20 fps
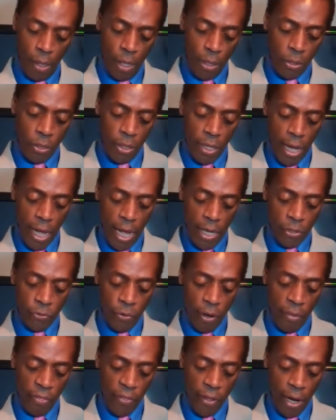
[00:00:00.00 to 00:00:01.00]
Today I
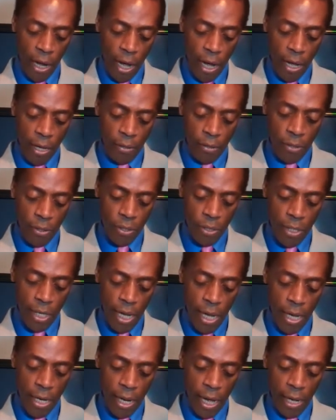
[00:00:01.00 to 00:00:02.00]
dreamt that I
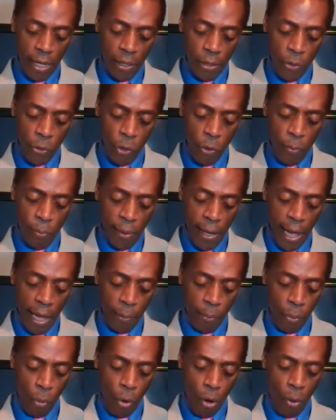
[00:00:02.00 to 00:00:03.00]
seen a little
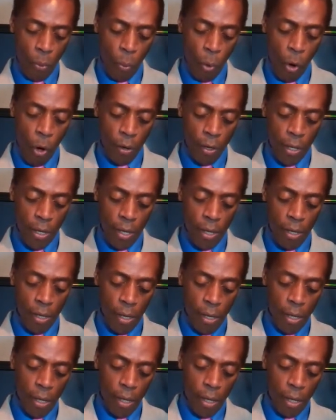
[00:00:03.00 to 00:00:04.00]
black boy walking
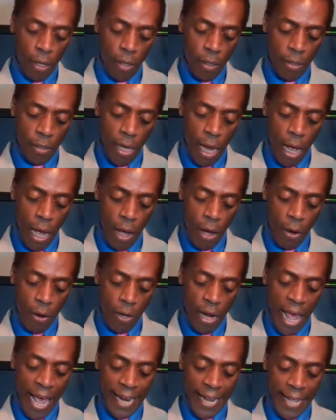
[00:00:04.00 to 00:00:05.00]
down
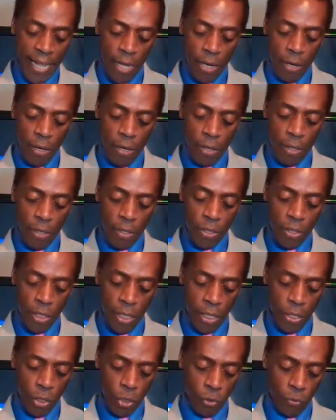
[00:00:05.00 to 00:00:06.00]
an inner
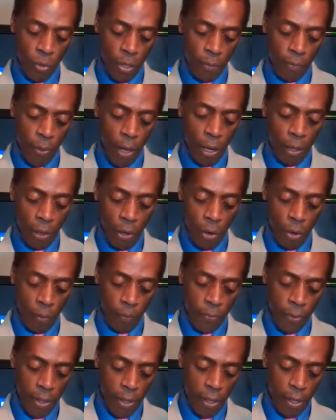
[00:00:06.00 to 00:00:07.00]
city street alone.
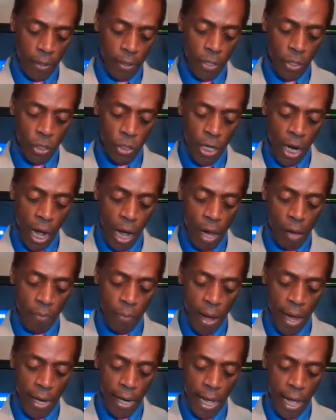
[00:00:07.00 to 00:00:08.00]
This child
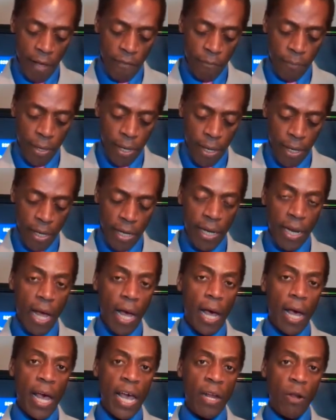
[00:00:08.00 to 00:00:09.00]
might have been
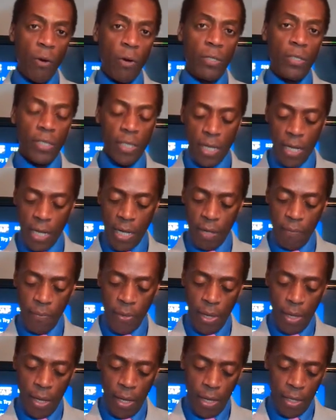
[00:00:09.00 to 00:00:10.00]
9 or 10
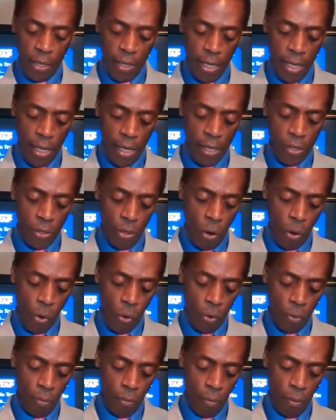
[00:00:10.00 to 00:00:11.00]
years old.